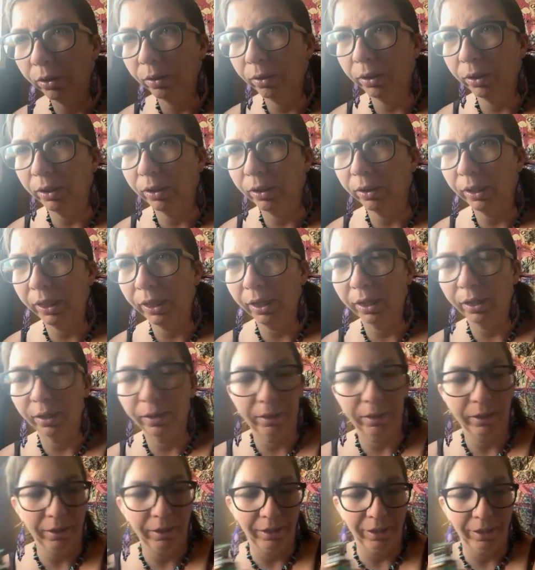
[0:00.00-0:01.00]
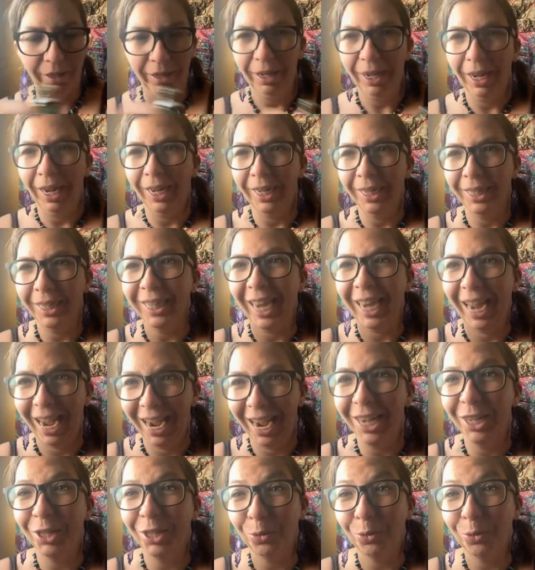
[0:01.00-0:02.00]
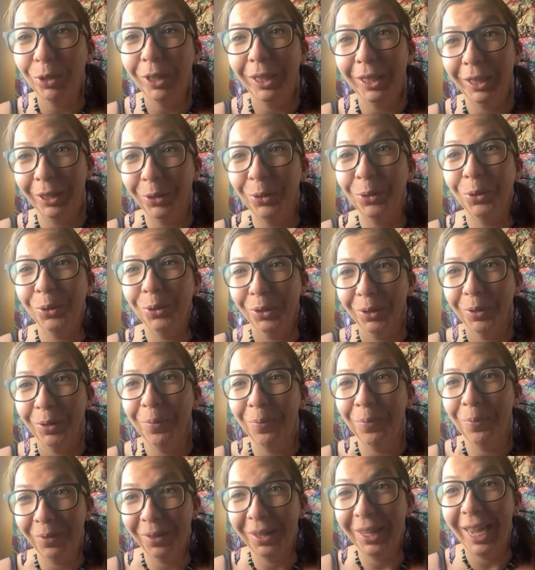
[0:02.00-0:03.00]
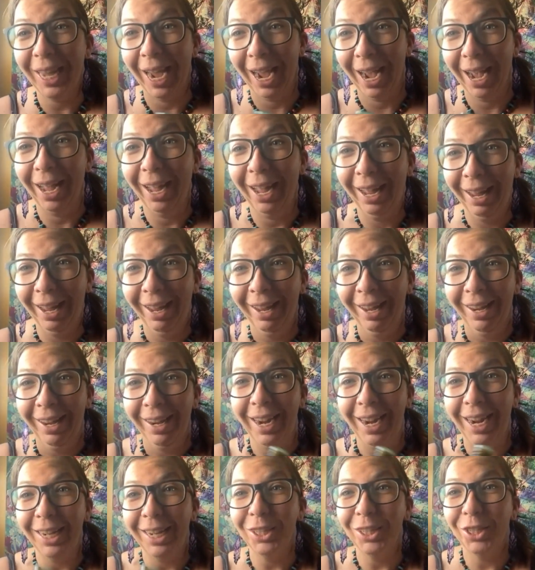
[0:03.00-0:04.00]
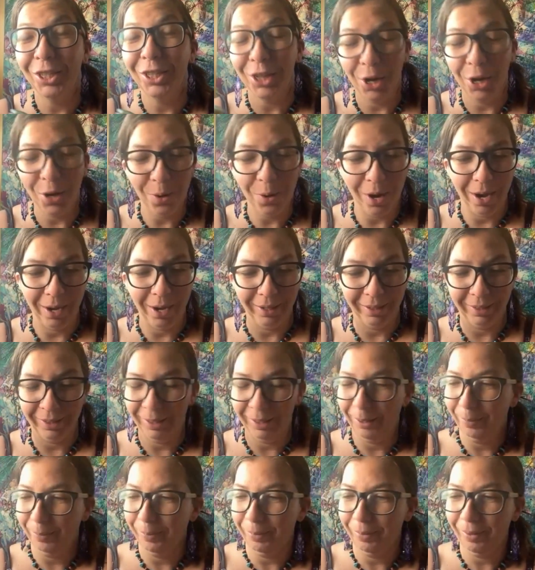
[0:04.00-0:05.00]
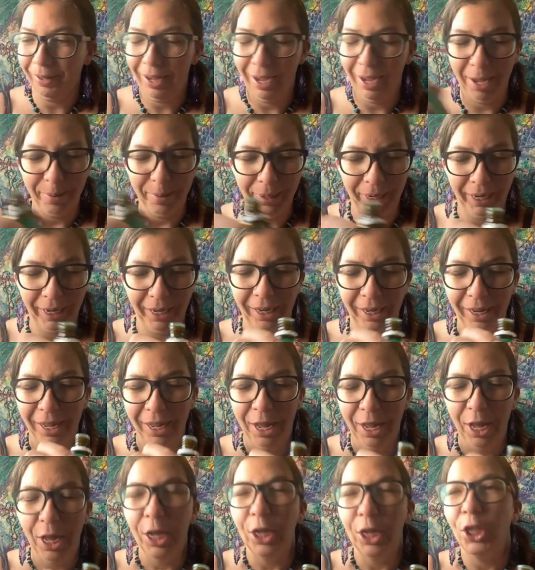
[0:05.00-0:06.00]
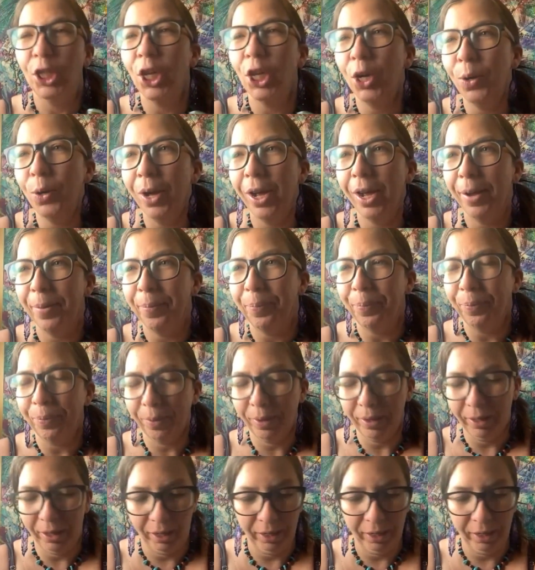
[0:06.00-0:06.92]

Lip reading: And it's really cool. Yeah, it's so awesome. I mean, so